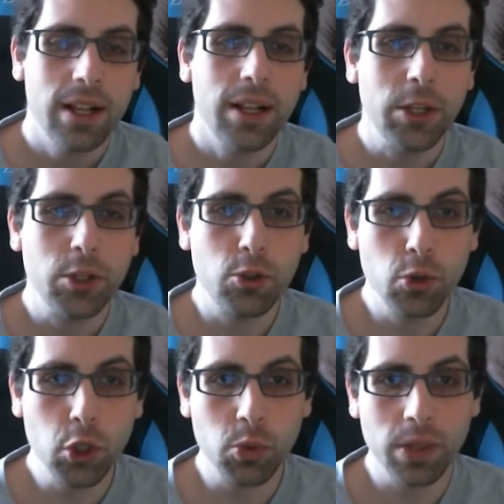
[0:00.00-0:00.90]

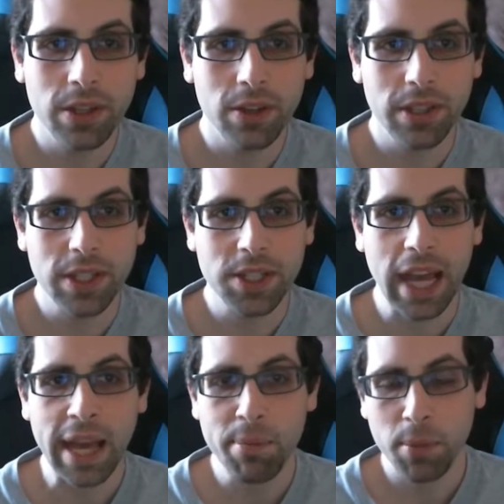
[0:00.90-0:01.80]
Usually they're at least
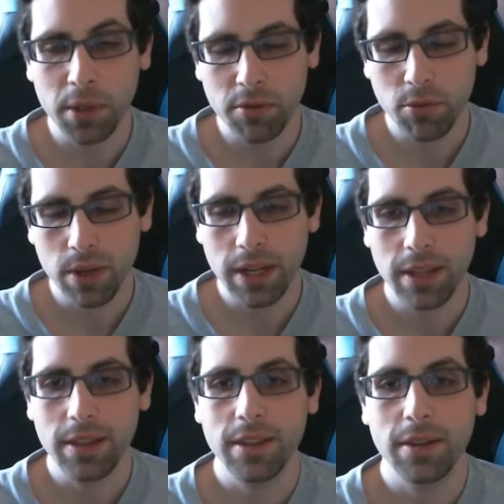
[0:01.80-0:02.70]
capable of
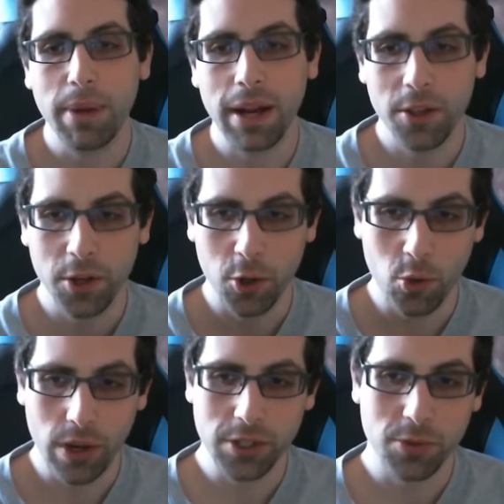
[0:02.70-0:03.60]
winning. The Paladin
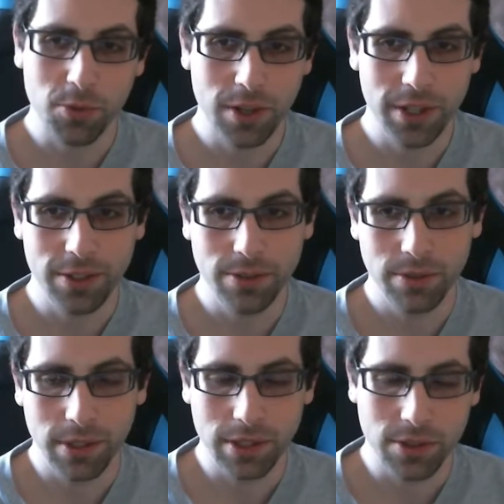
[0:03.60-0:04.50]
Quest 1
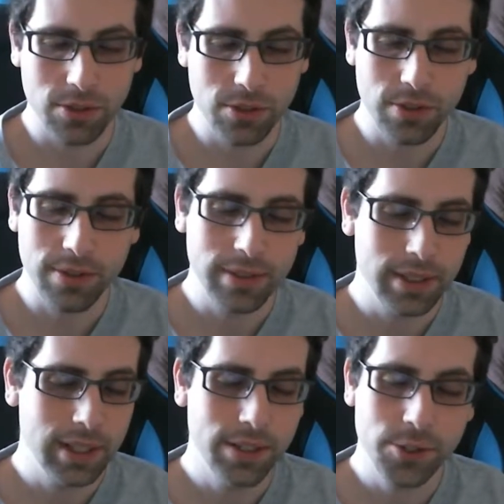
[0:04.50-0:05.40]
is
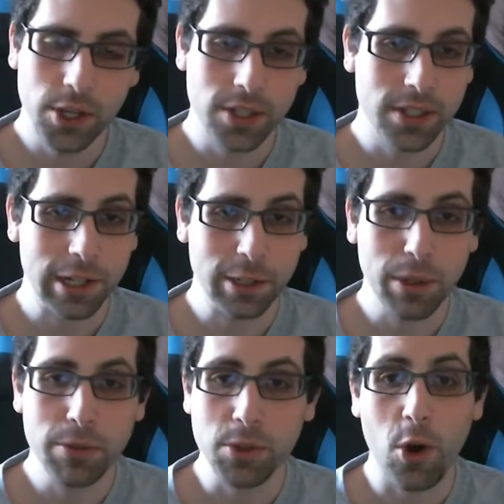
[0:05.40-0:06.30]
just terrible.
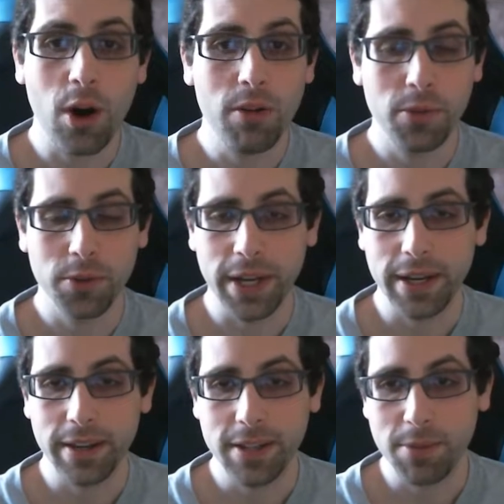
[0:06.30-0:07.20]
It was an awful
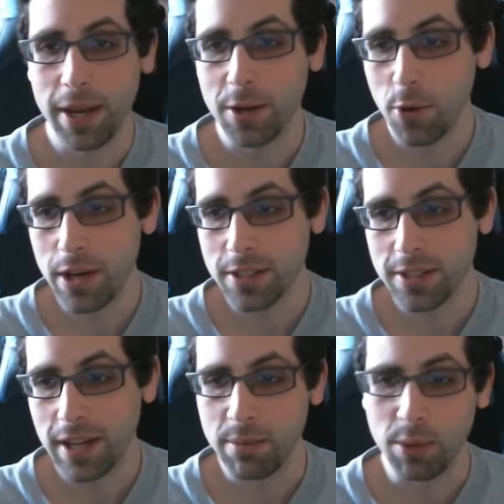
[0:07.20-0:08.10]
deck. It's a bad quest.
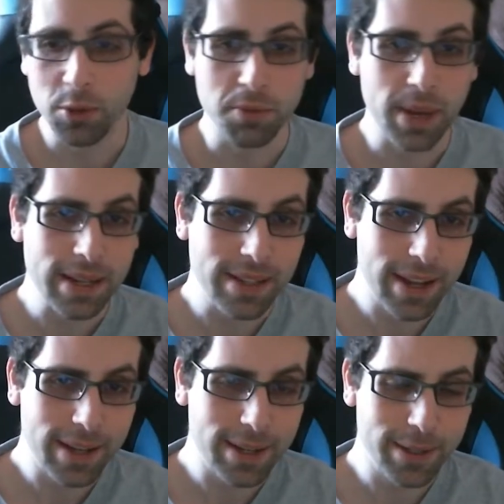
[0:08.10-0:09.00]
I built a bad deck.